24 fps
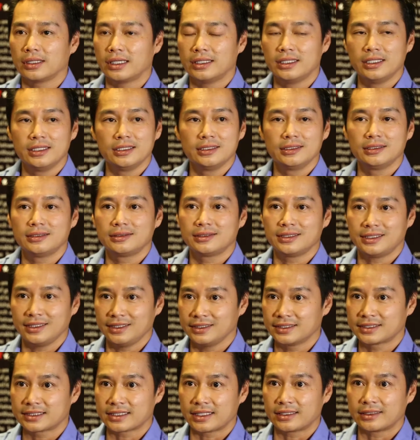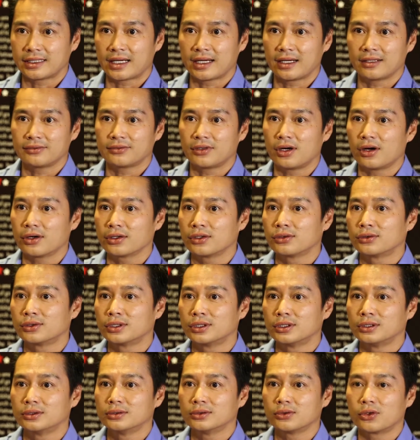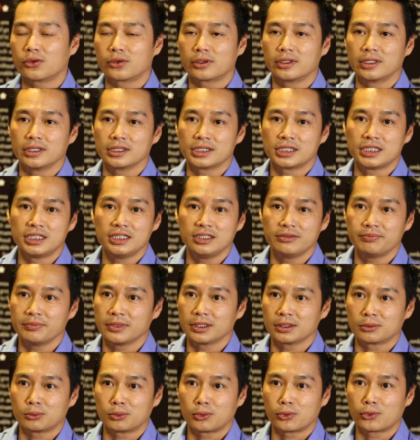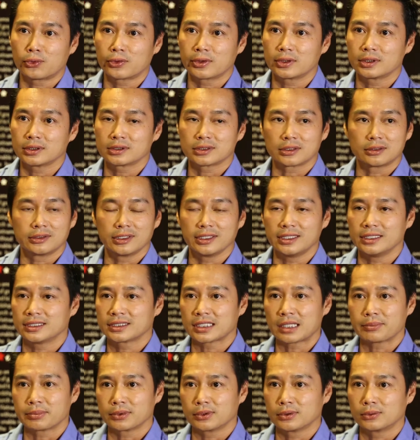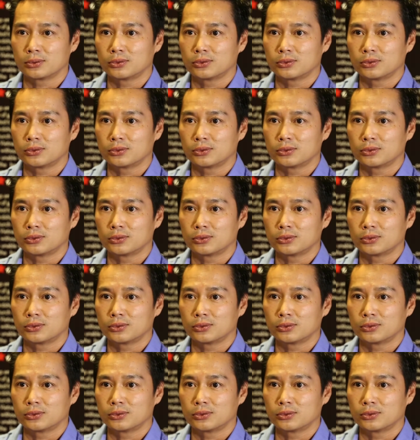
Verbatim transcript: Any kids that have honor roll or achievement awards or any type of